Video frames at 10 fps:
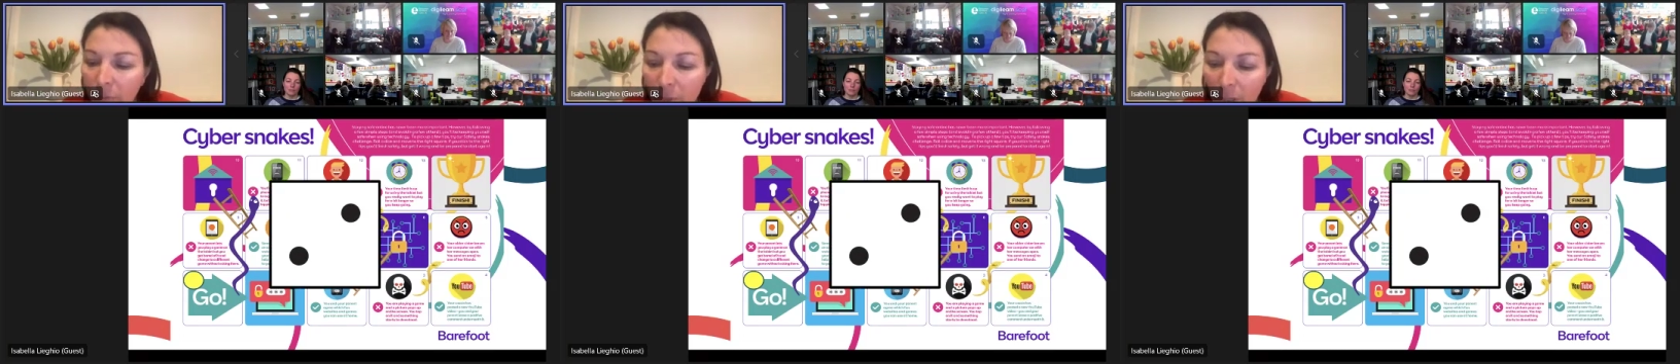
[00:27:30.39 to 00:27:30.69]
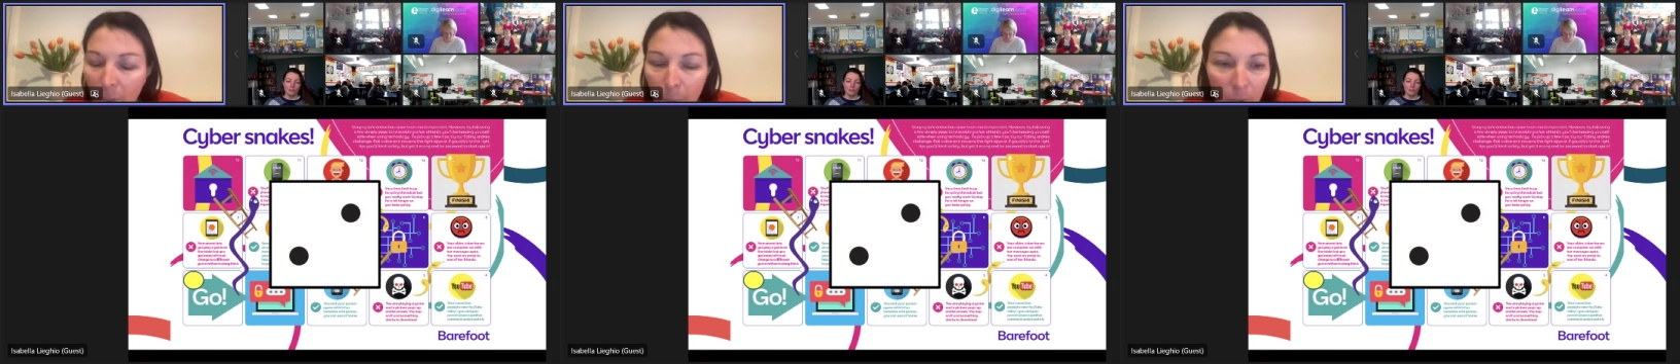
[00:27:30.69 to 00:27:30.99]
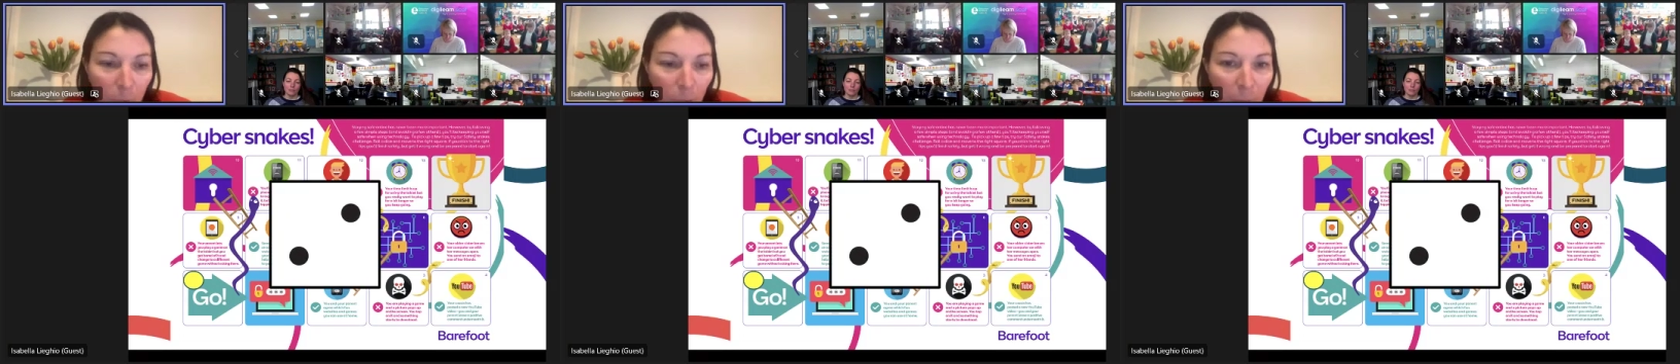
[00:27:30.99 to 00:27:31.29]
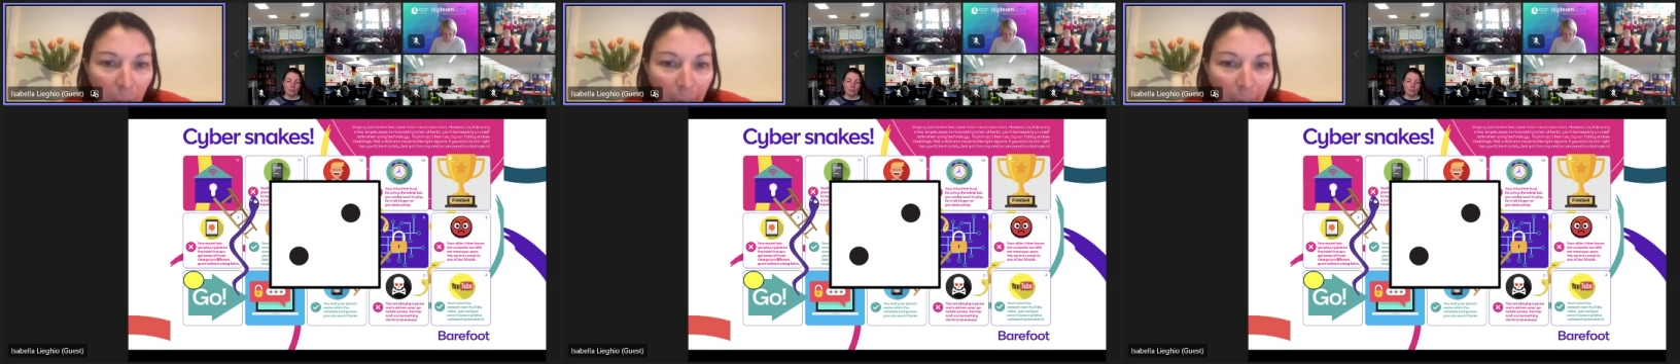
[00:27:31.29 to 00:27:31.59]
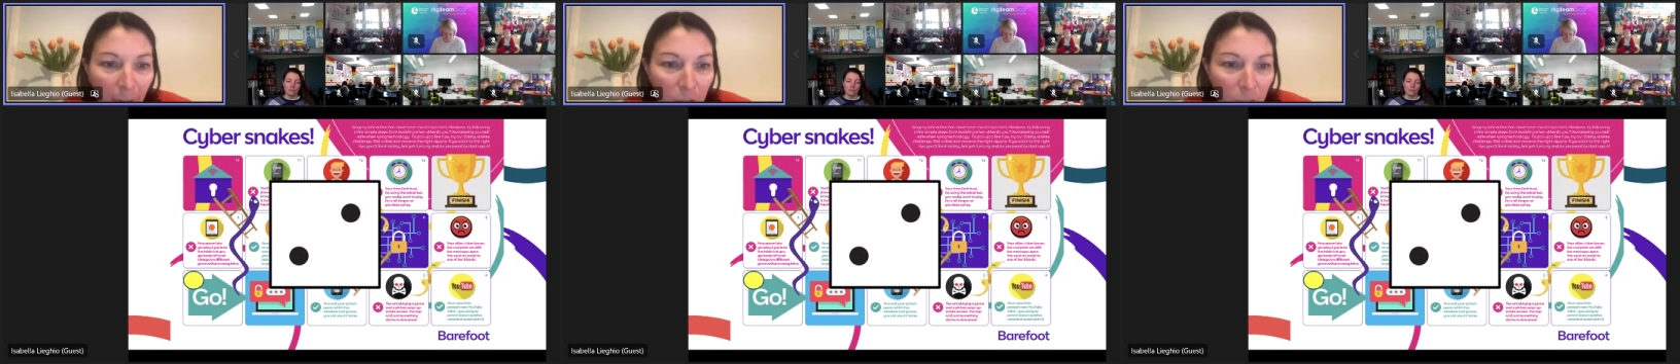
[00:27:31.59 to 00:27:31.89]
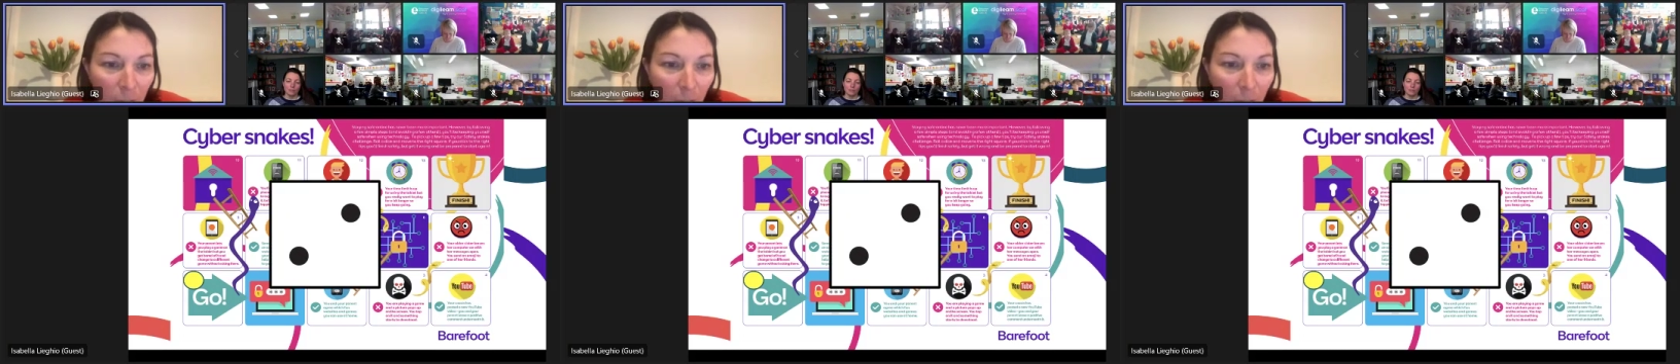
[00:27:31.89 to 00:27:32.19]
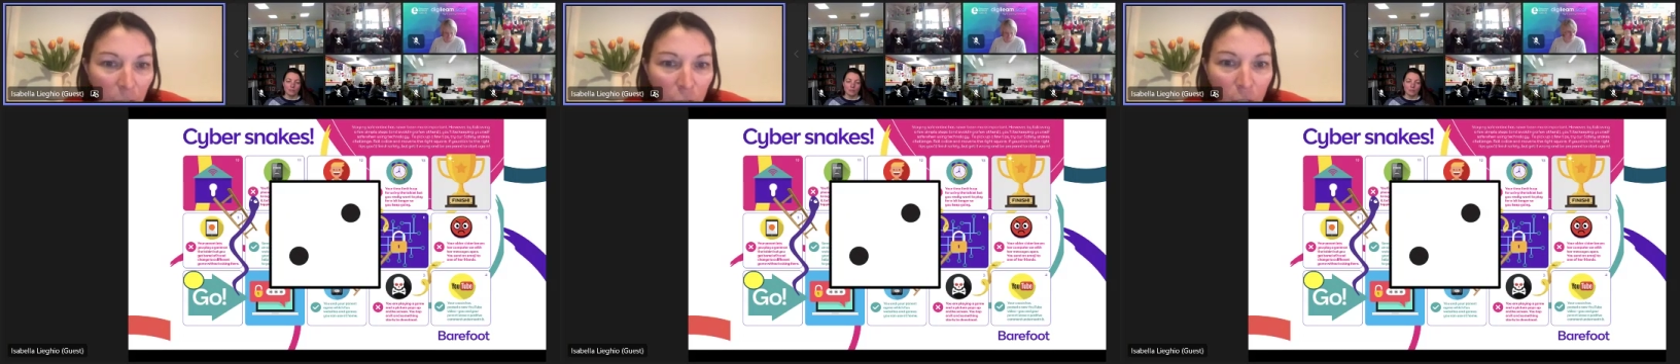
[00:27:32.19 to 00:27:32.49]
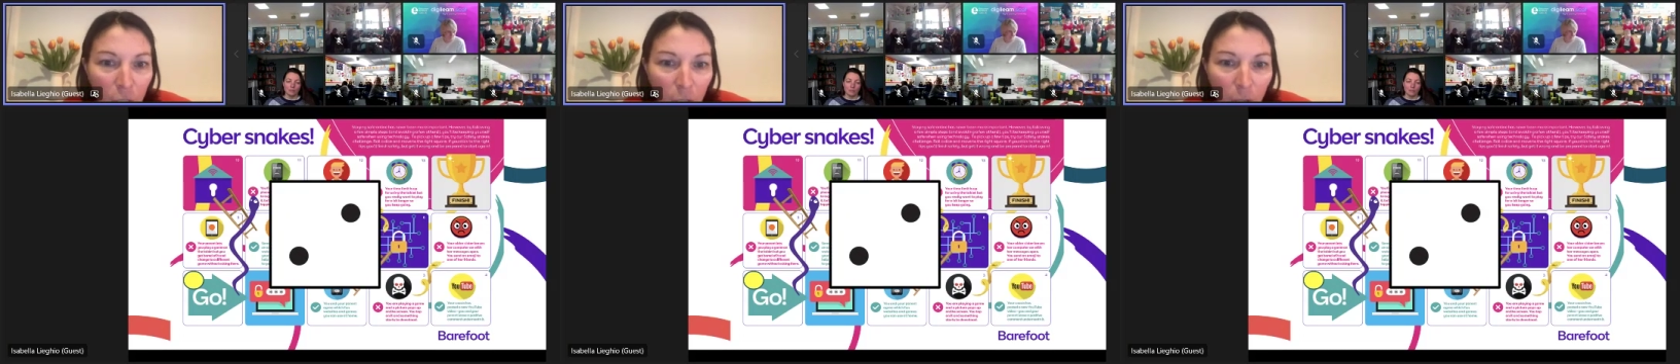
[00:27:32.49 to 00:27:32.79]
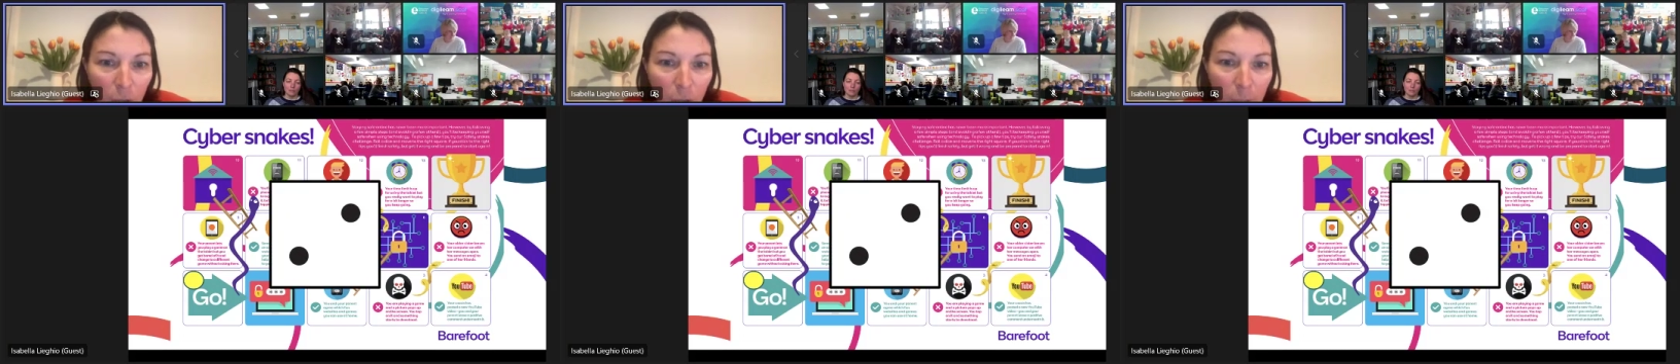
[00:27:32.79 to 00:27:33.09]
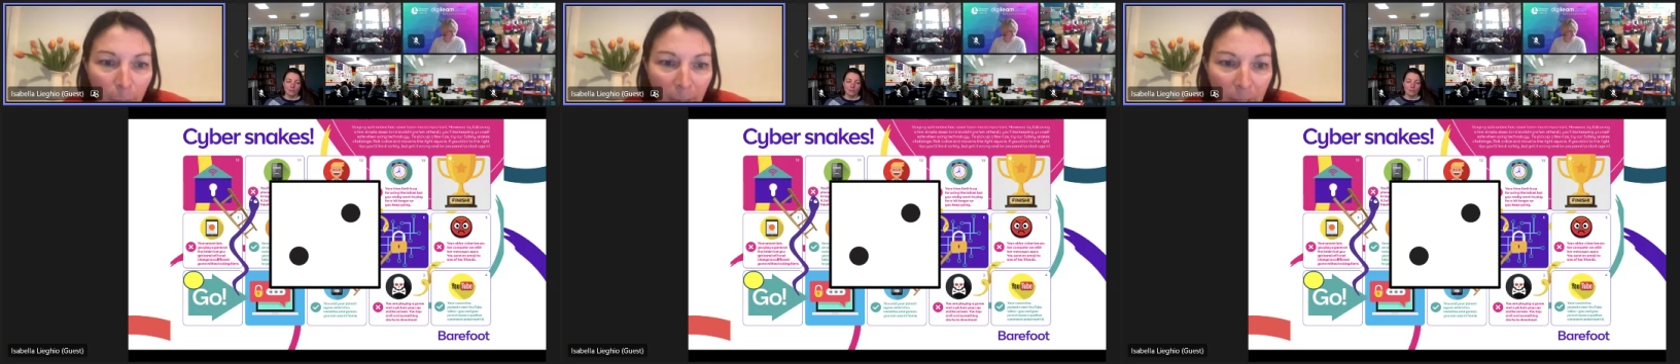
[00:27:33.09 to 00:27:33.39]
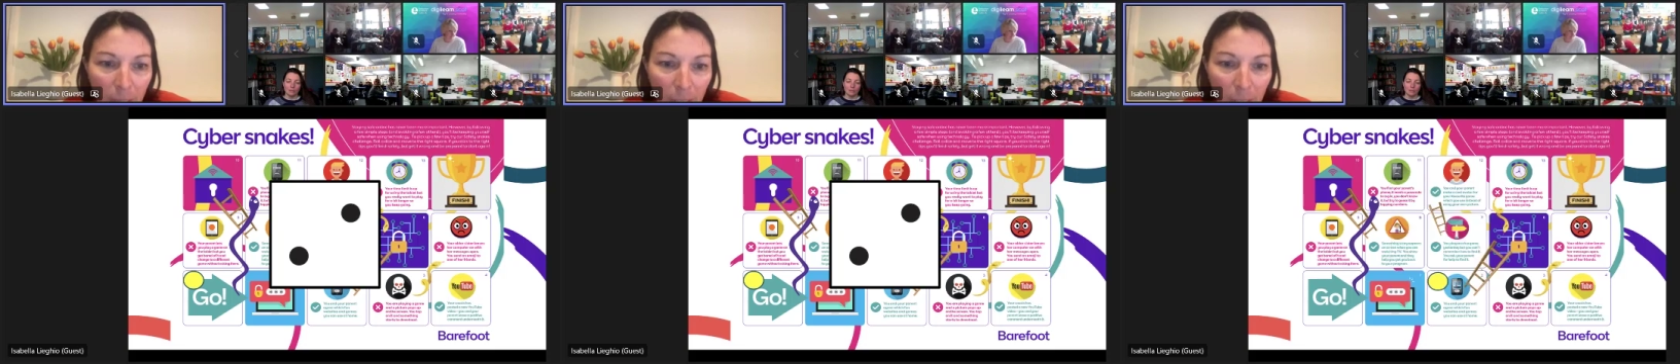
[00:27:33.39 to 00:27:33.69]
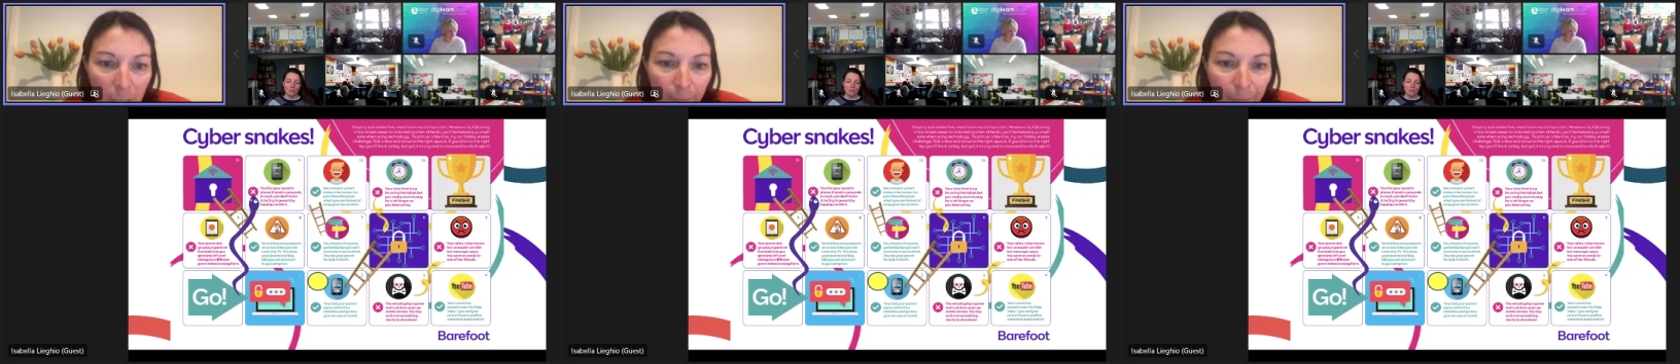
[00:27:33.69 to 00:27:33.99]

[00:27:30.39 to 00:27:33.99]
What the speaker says: So I'm going to move my counter 2 spaces.